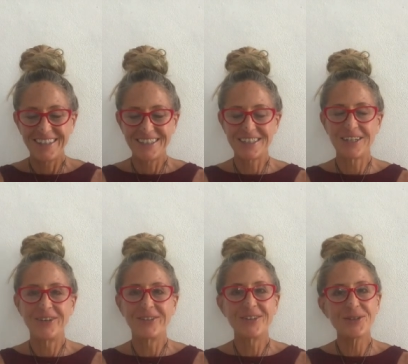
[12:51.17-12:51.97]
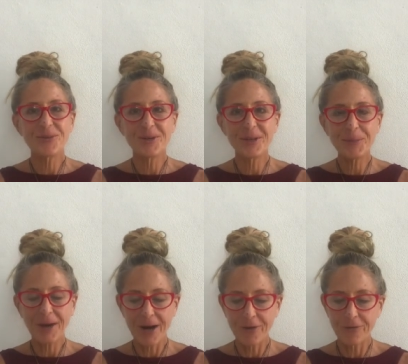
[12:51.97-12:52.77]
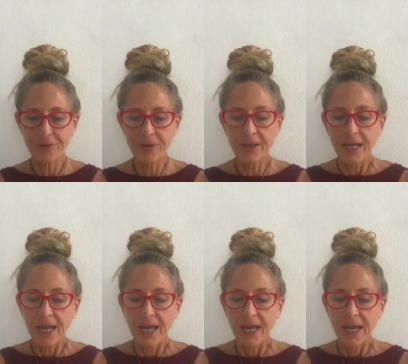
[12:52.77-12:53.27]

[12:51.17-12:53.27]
So they're really powerful